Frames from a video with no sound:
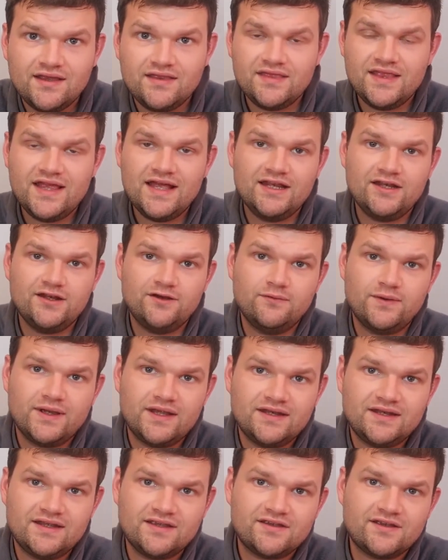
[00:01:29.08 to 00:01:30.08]
Their low
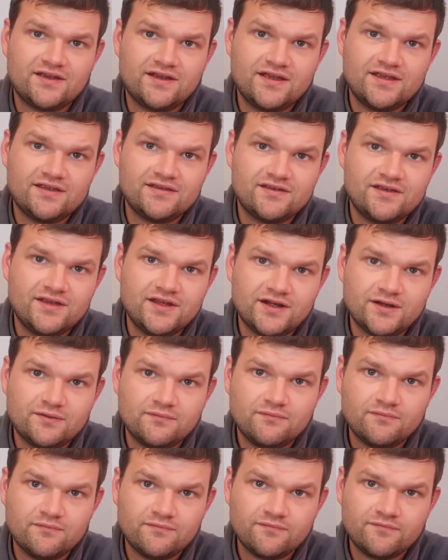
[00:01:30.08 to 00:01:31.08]
end is
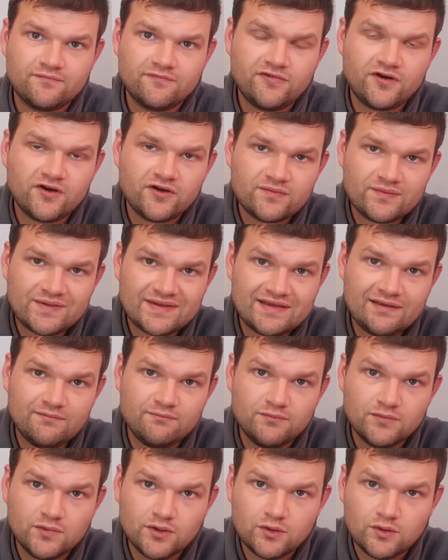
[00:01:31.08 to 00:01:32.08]

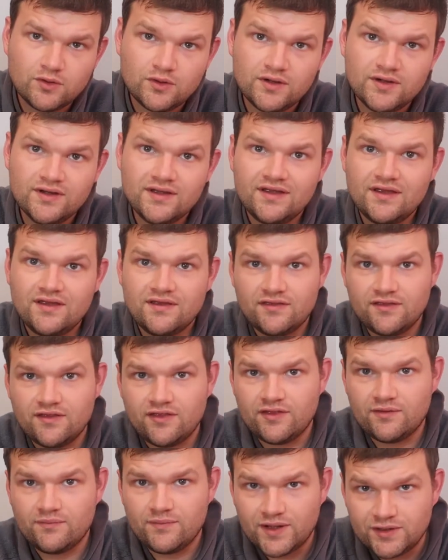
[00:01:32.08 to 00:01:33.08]
5% more
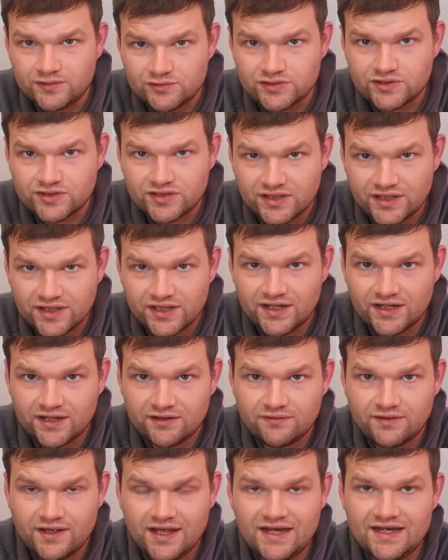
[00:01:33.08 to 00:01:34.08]
than the most
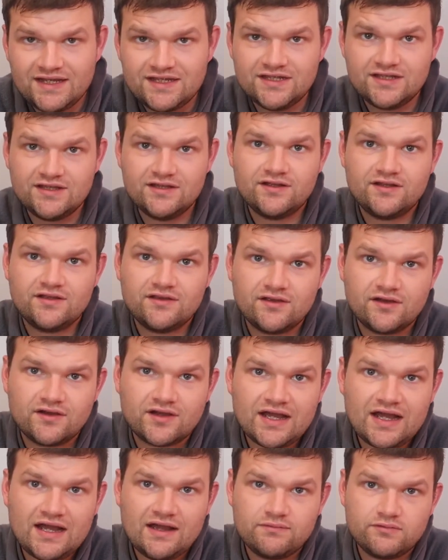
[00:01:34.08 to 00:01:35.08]
energy that
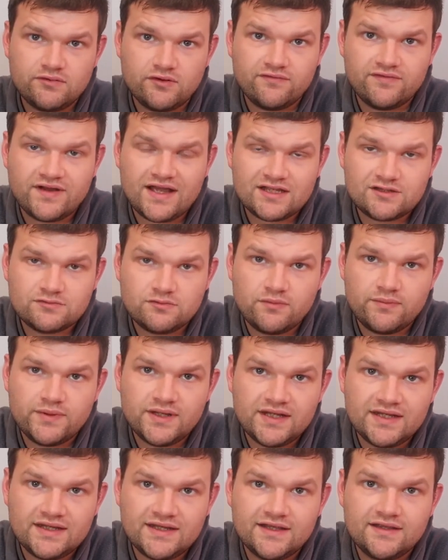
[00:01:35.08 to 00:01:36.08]
carbs or fats will be
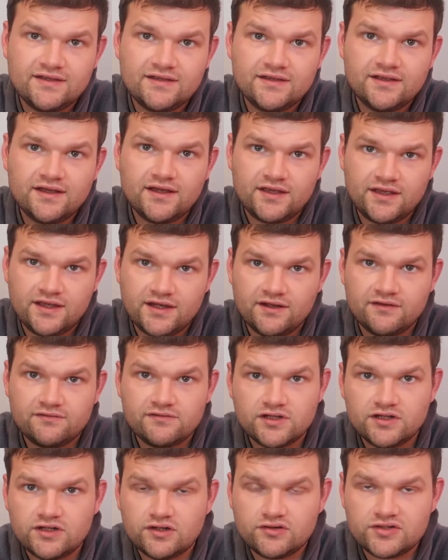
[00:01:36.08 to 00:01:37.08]
needed
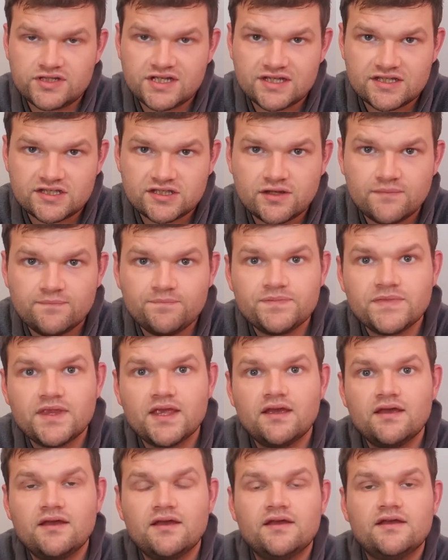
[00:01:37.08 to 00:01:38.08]
to digest.
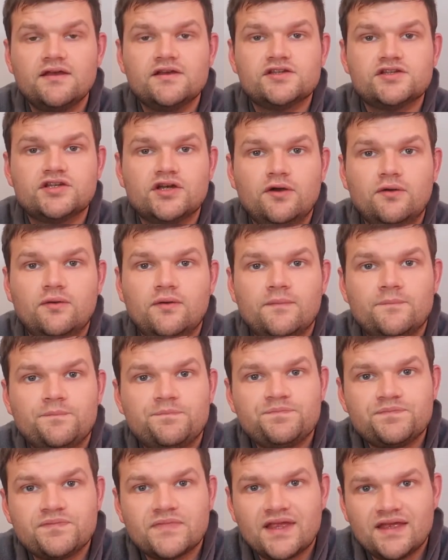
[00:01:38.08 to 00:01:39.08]
So
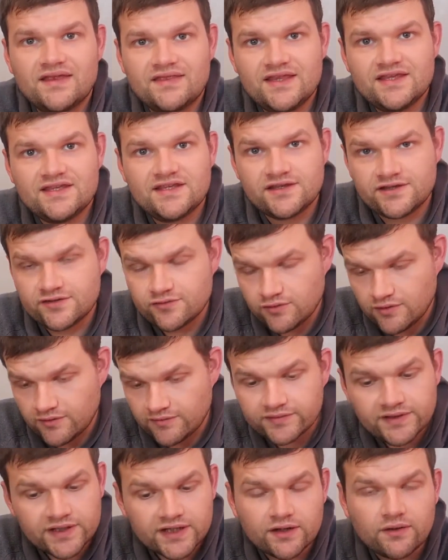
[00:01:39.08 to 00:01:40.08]
this is
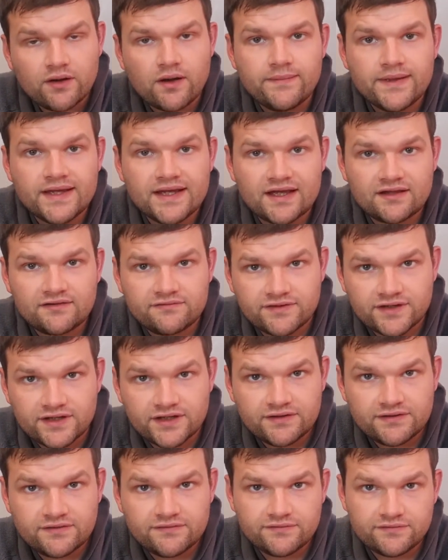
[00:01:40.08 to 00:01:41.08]
sort of a big
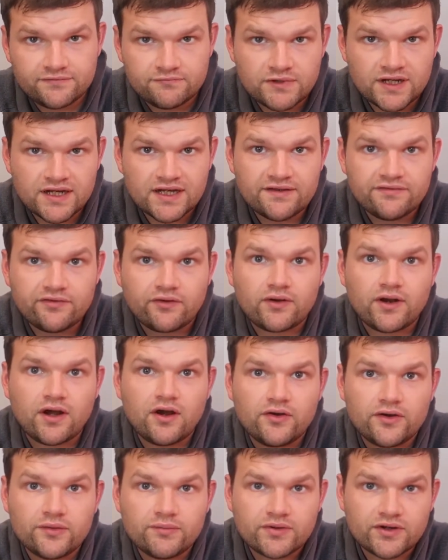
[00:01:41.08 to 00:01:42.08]
advocate really for a
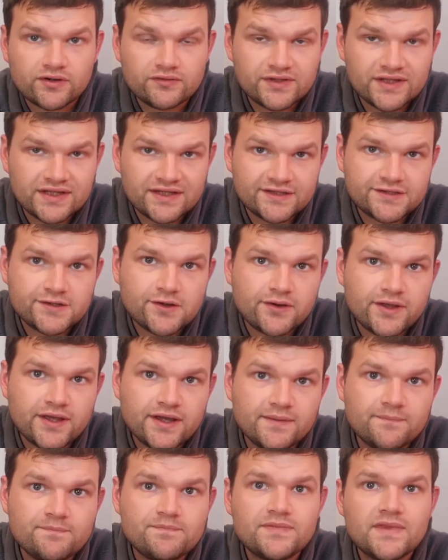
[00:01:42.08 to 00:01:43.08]
high protein
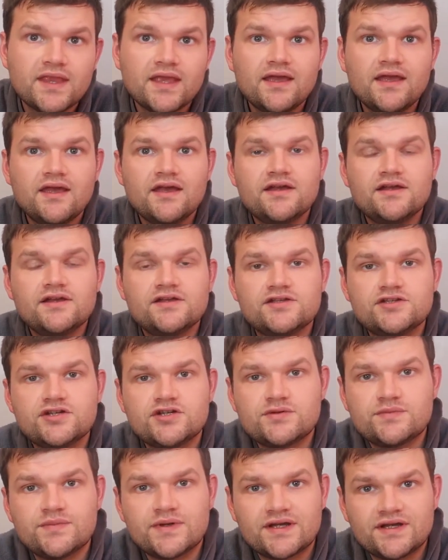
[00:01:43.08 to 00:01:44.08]
diet,
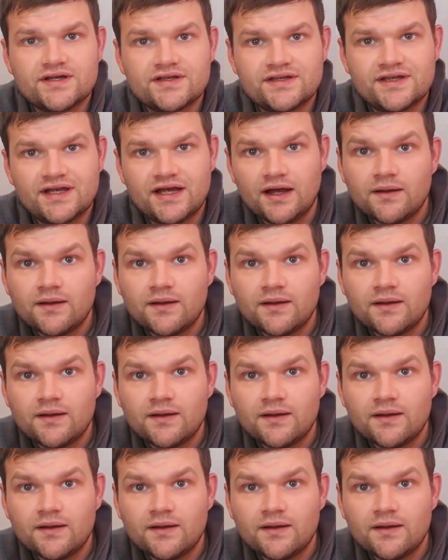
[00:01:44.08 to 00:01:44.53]
just because